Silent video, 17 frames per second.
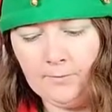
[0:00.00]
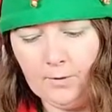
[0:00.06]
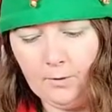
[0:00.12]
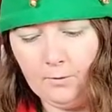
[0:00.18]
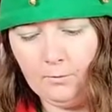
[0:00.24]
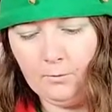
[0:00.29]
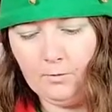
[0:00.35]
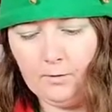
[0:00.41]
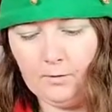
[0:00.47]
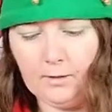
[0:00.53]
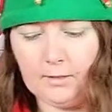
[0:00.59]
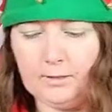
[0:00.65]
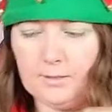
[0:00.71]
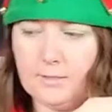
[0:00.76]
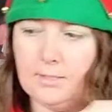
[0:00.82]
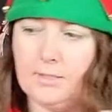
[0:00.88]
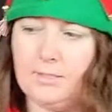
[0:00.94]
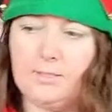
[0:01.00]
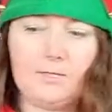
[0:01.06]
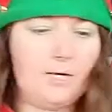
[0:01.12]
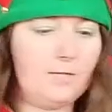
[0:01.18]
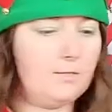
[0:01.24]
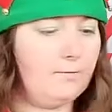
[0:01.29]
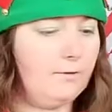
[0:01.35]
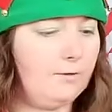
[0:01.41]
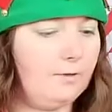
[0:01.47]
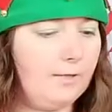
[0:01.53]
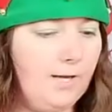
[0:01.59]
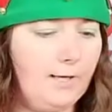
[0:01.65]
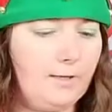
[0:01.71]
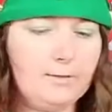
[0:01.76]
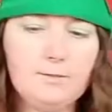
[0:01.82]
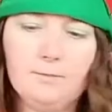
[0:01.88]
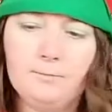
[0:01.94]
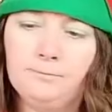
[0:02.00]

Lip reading: who like to see the size of your little hands.